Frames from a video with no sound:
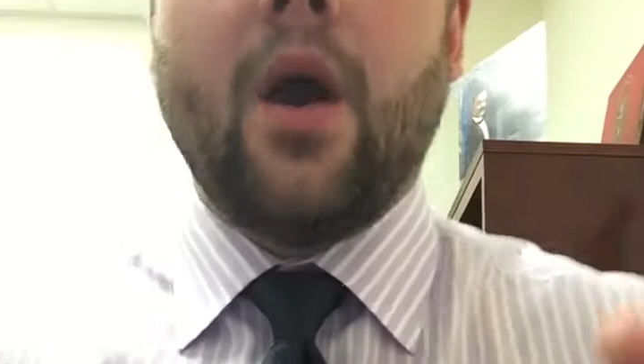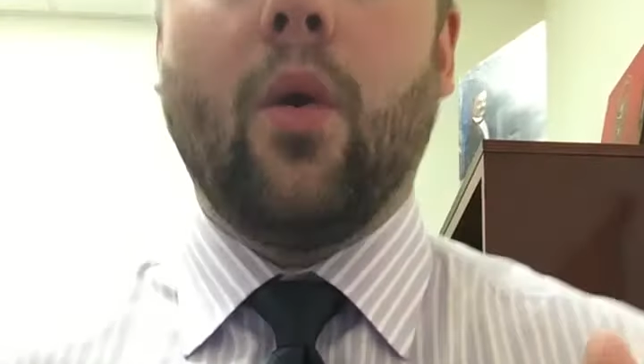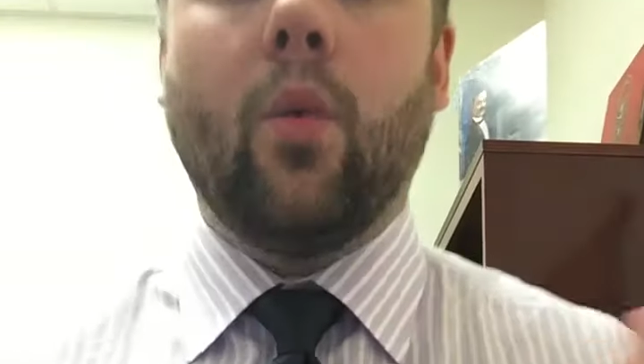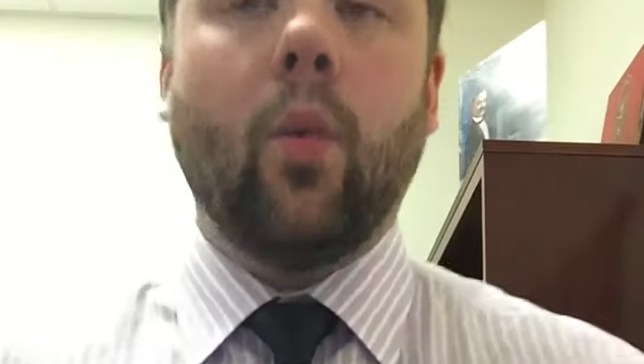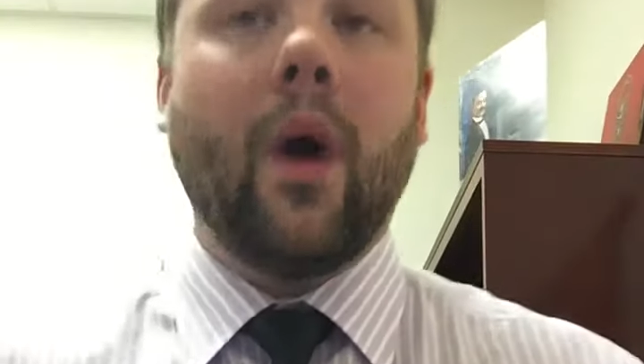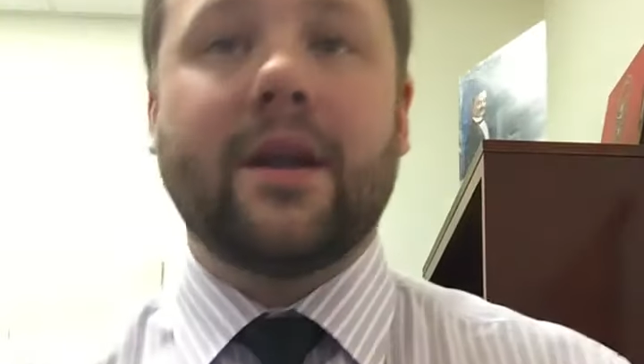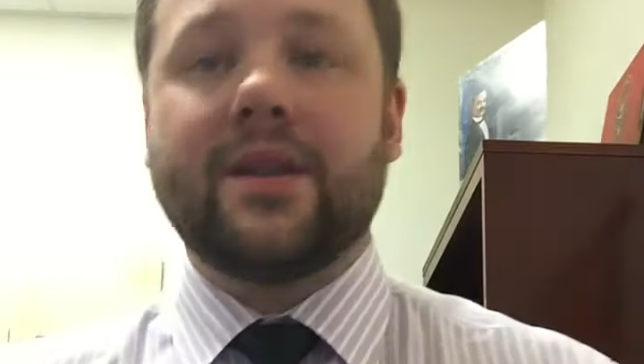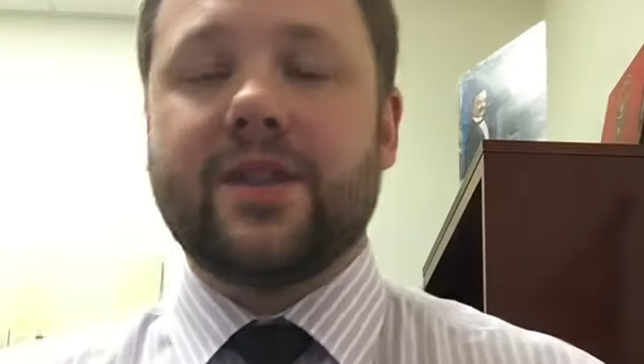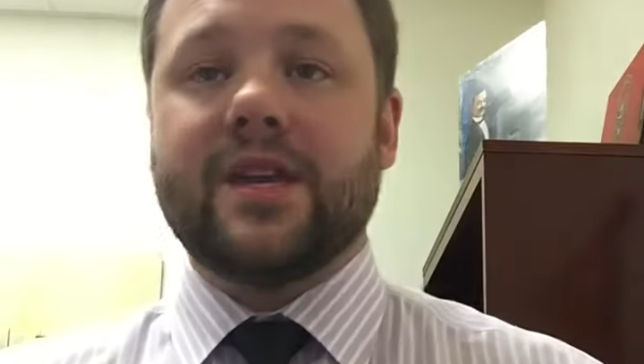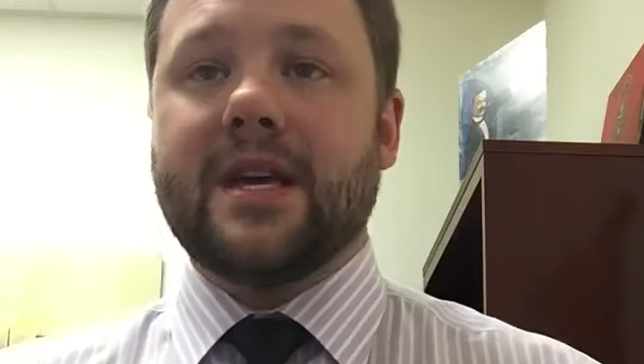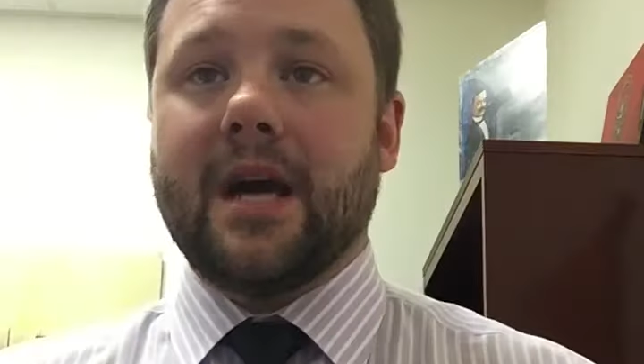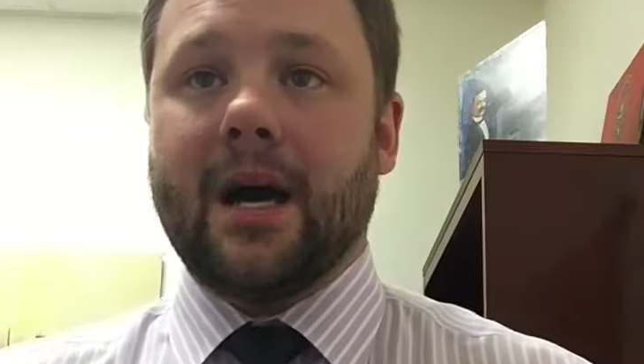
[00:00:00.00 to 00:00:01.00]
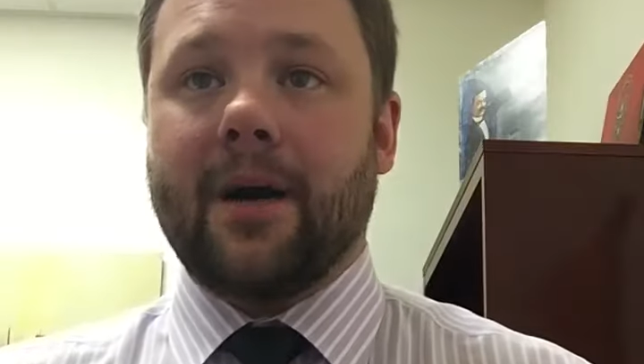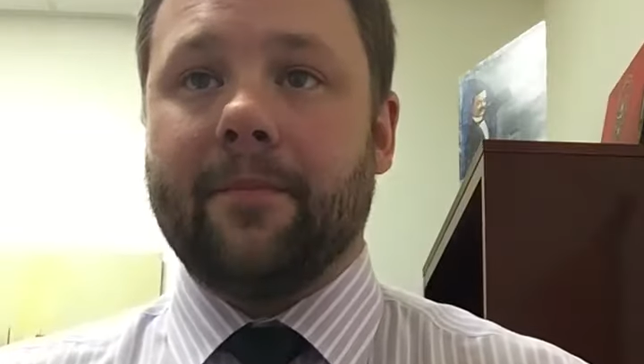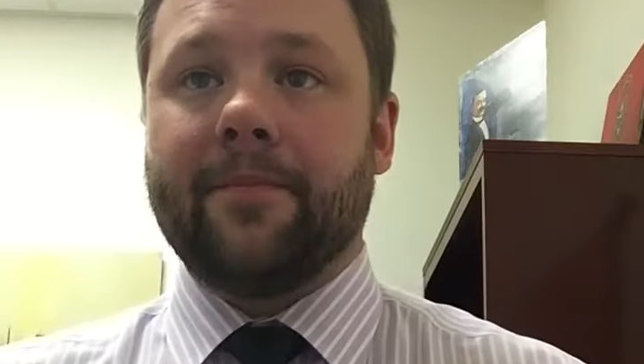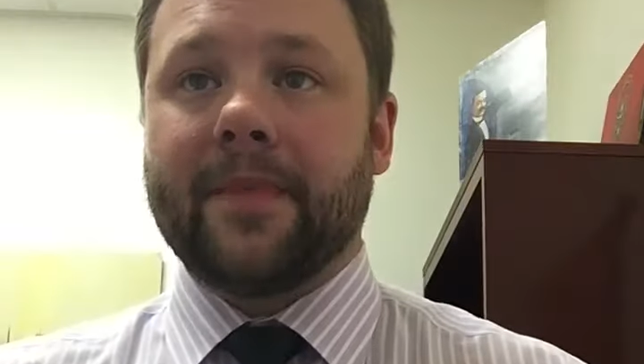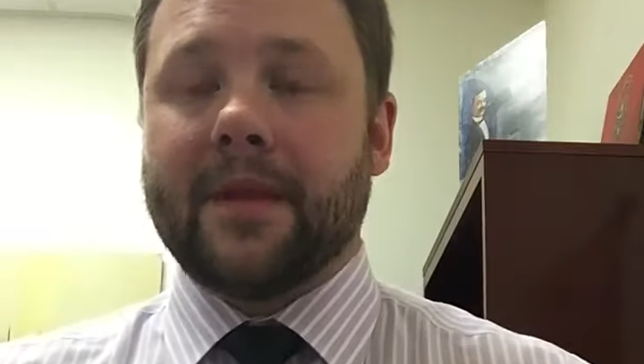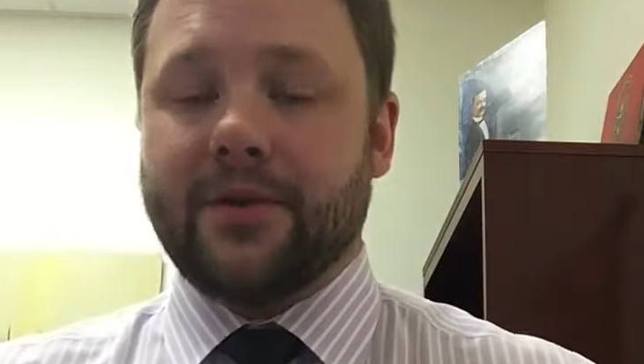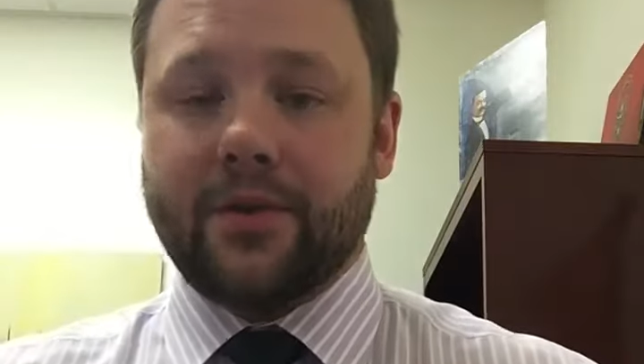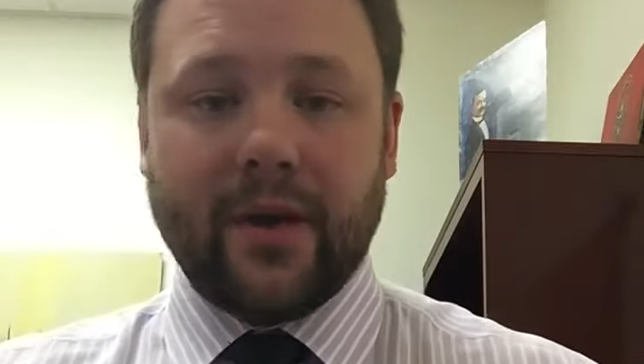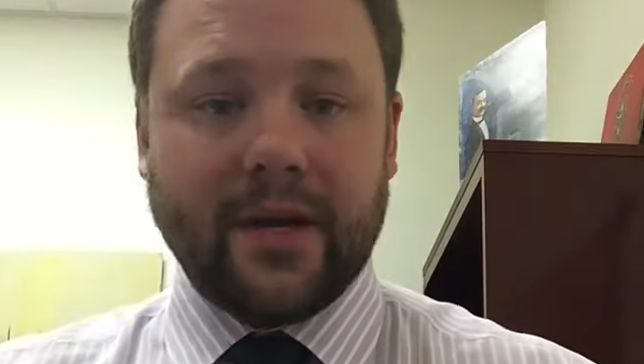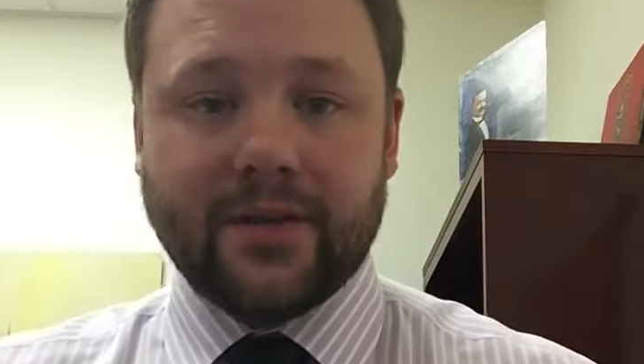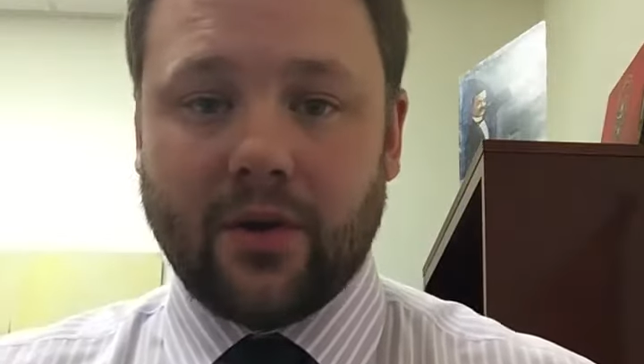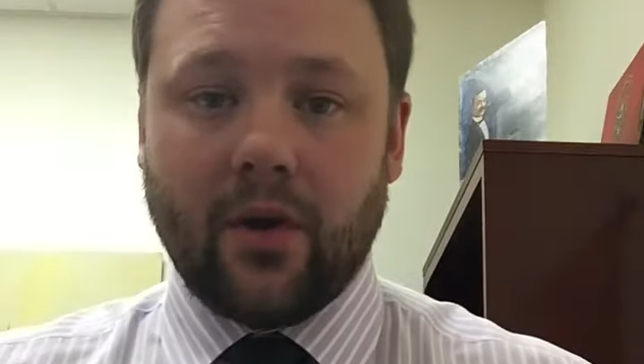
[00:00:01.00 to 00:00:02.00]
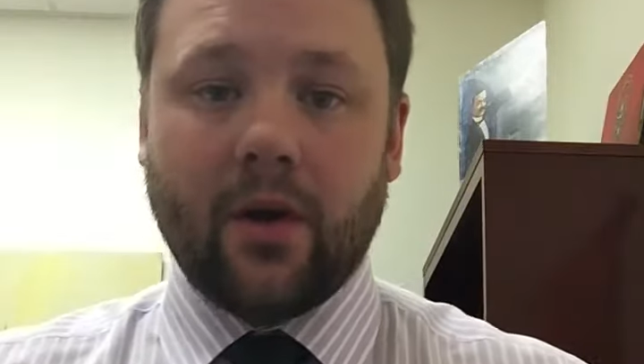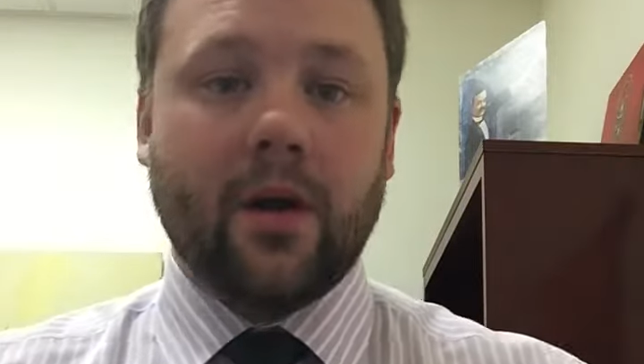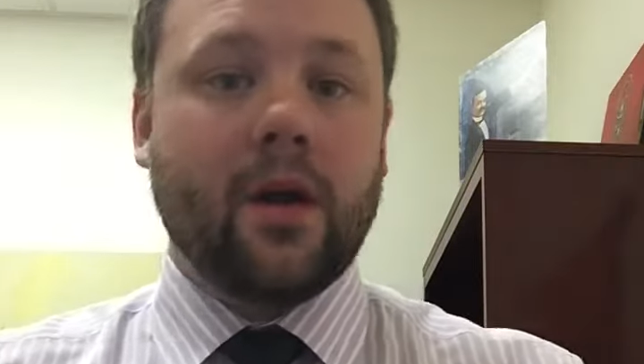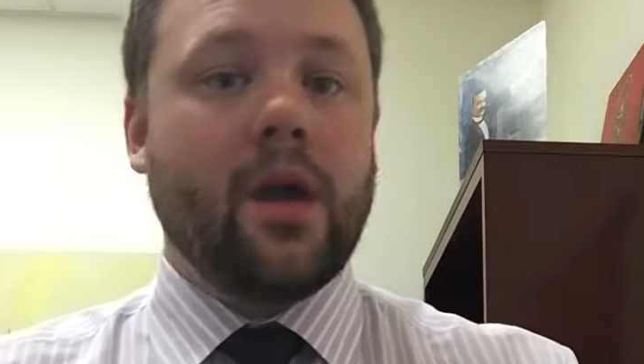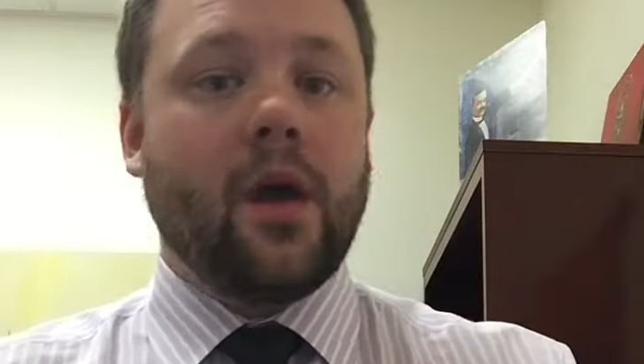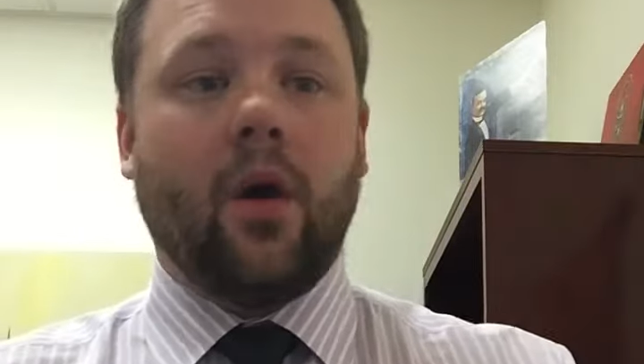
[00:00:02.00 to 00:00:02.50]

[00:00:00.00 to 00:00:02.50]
what the due dates are,